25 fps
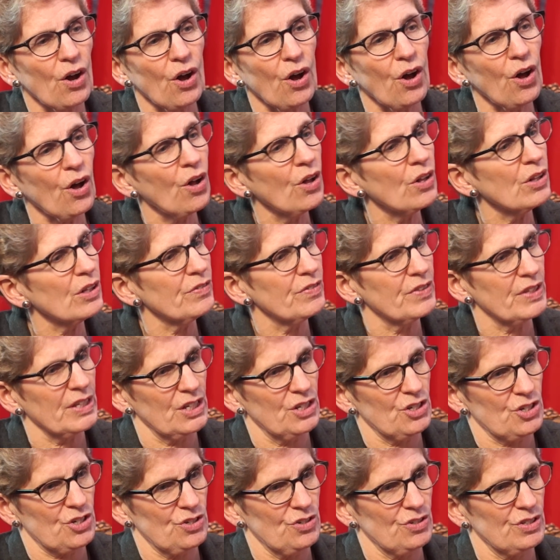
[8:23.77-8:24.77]
all of the
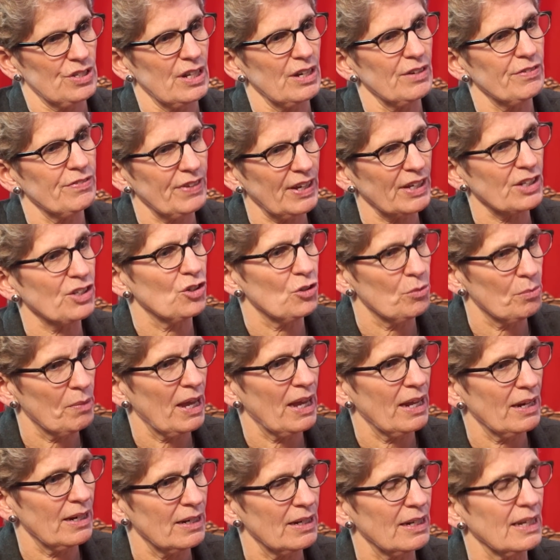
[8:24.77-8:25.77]
issues that affect
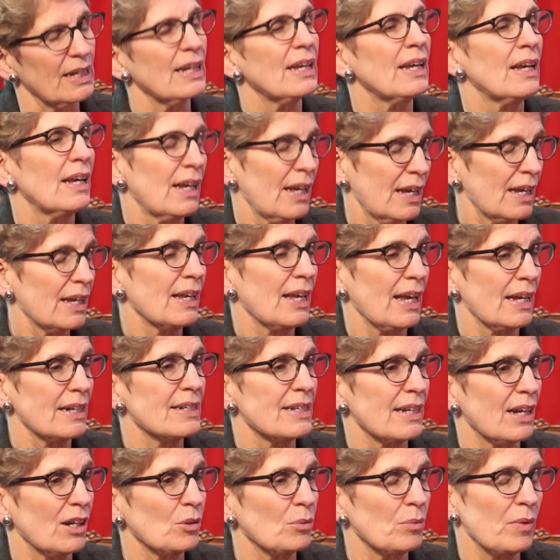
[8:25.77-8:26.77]
humanity get
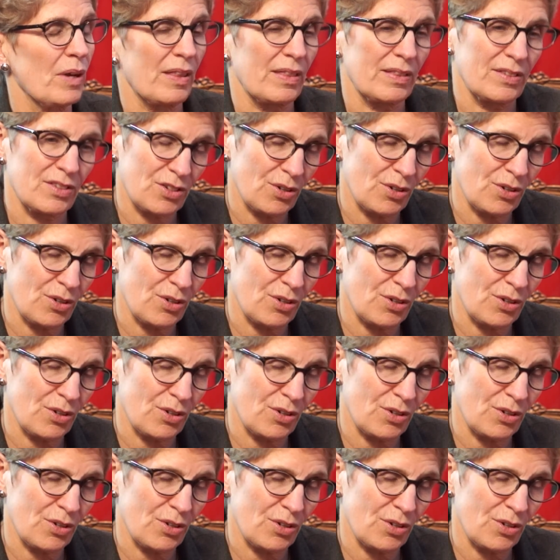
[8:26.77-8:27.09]
dealt with.